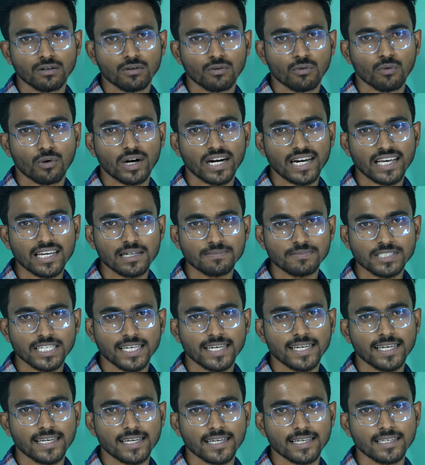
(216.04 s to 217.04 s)
What I am
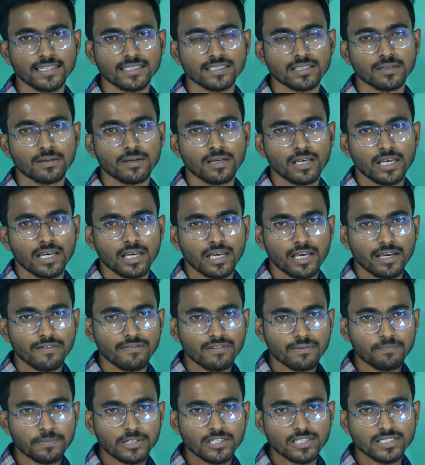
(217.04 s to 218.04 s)
saying is, if
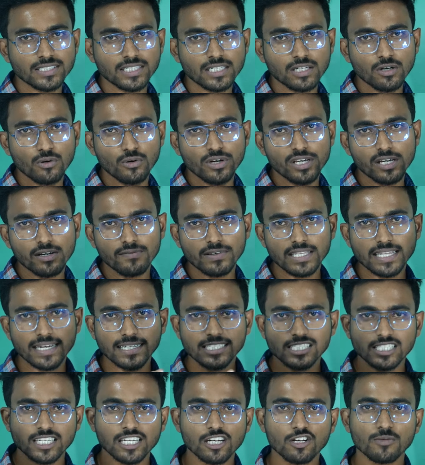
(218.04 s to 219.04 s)
a person going with
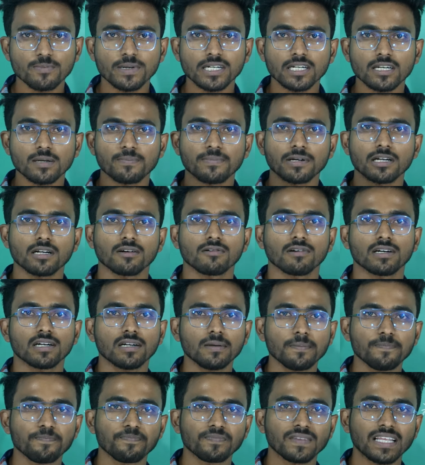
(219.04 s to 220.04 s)
x kilometer per
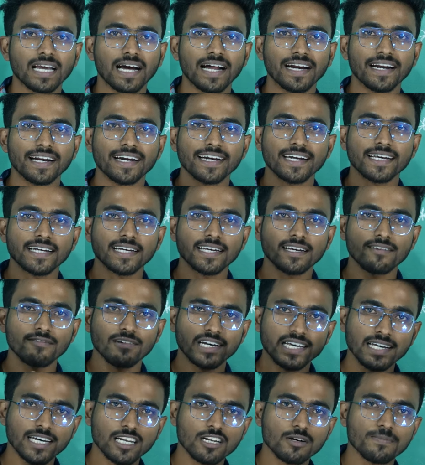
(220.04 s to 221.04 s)
hour and returning
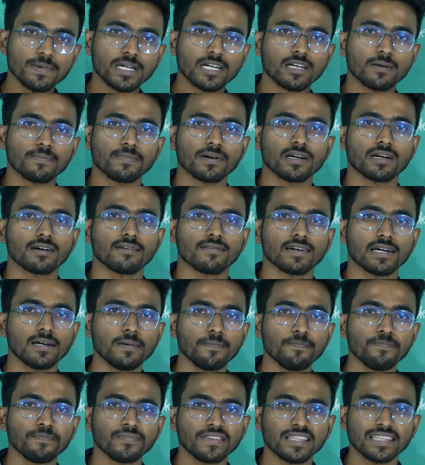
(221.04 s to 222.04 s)
y kilometer per
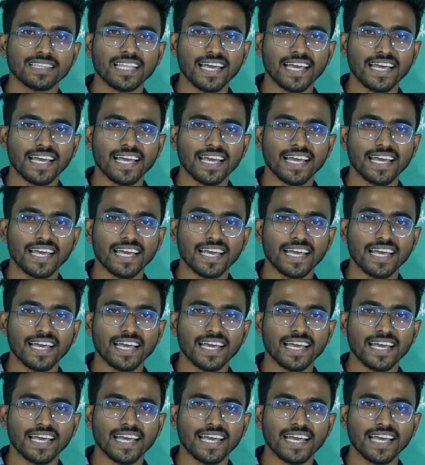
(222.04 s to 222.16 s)
hour,